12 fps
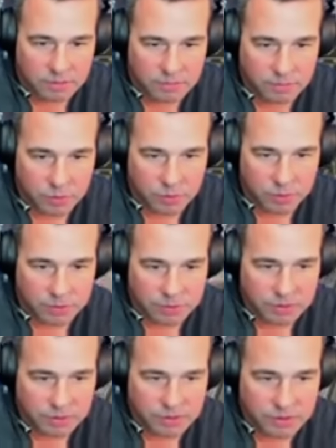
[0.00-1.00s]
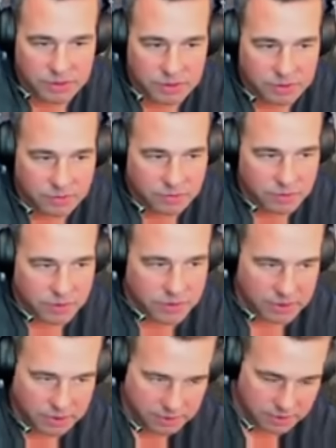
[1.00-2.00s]
boom. So it's, where the
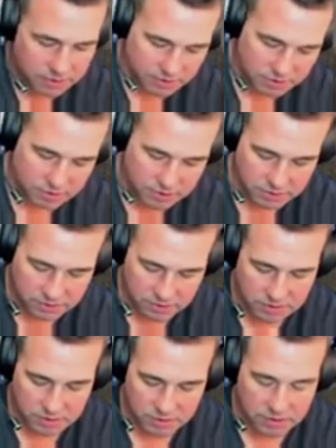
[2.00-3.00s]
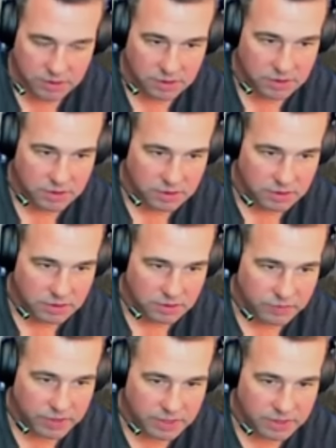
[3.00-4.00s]
heck is it?
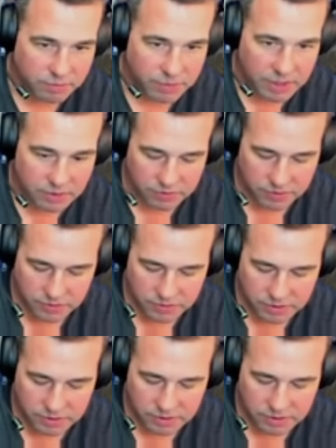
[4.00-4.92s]
We got the battery on.